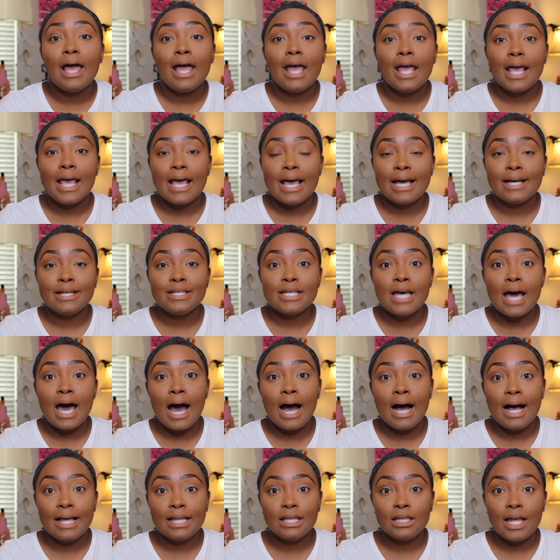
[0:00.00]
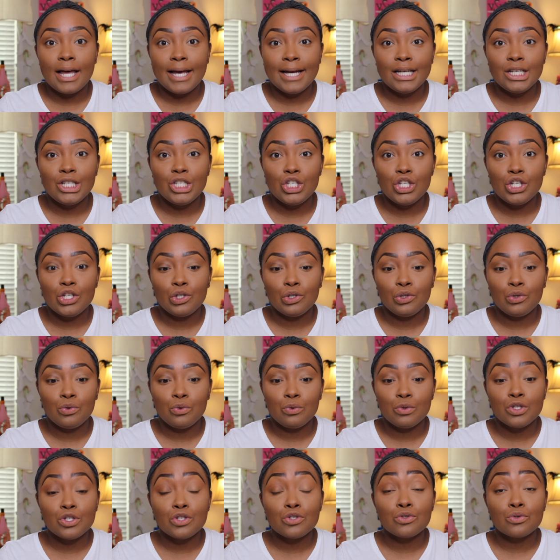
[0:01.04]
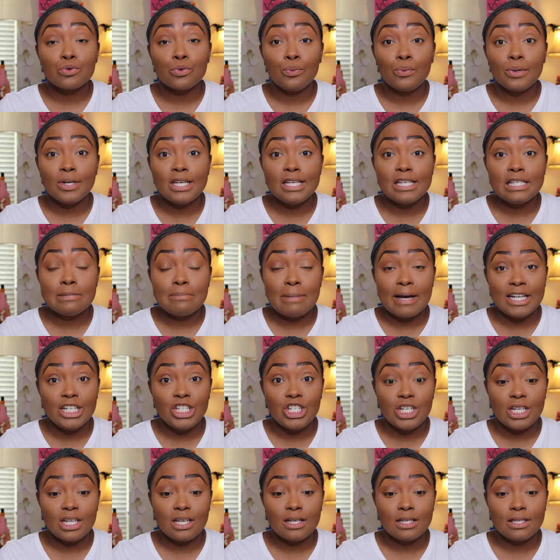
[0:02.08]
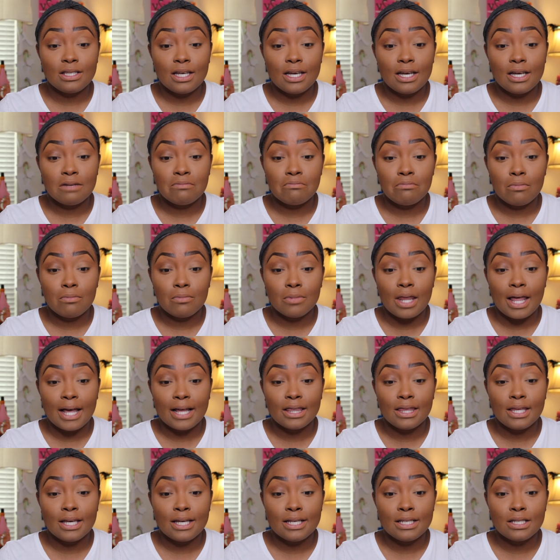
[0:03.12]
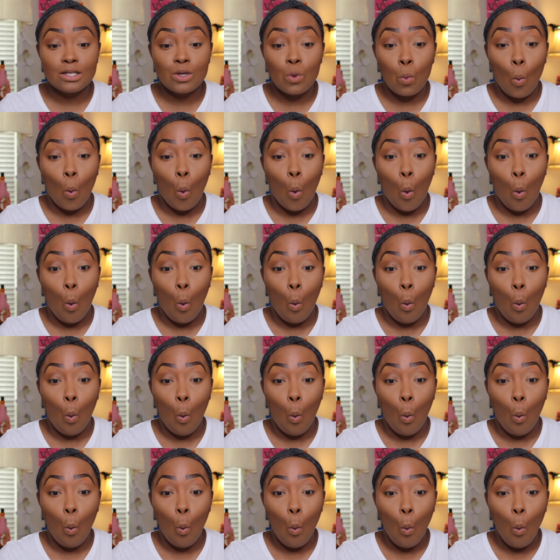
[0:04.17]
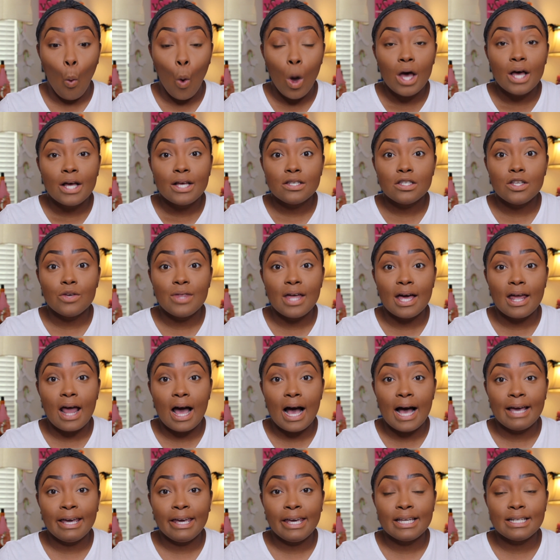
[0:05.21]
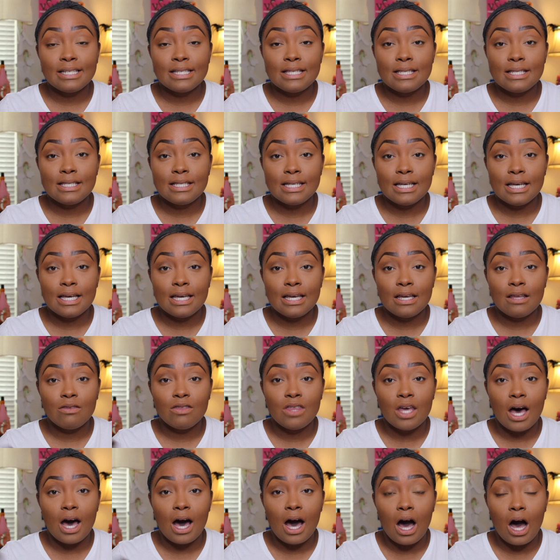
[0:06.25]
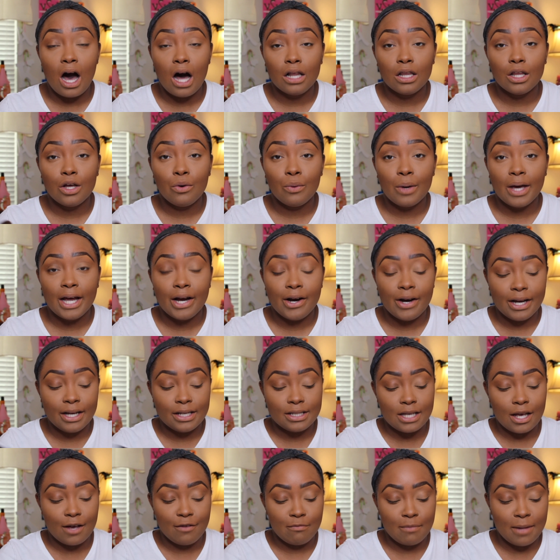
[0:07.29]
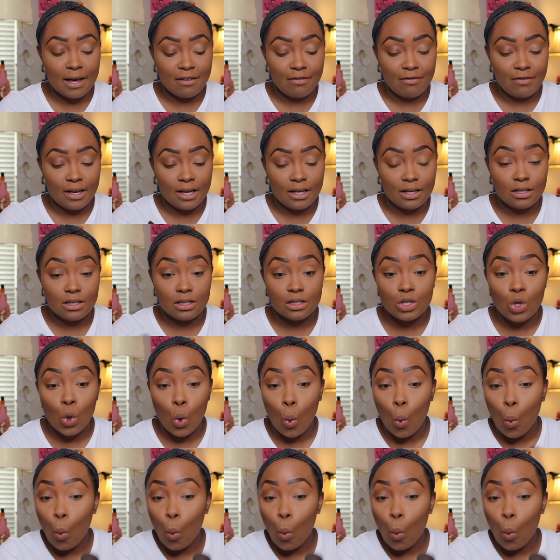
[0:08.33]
And I like to squeeze my cheeks in like this so that I can see the hollow areas of my face.